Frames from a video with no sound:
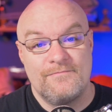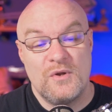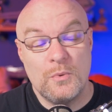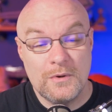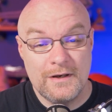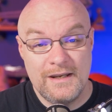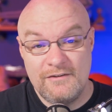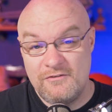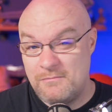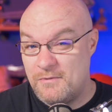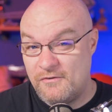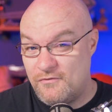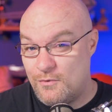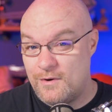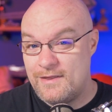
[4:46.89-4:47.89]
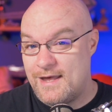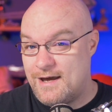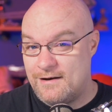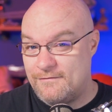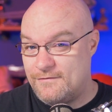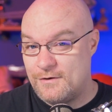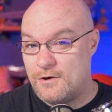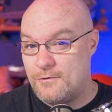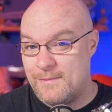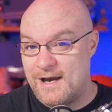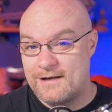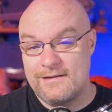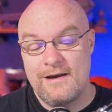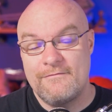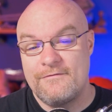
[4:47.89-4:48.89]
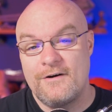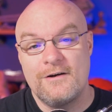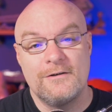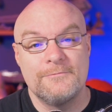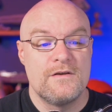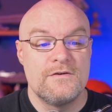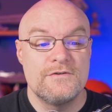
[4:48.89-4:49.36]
or even before that, if you go back that far.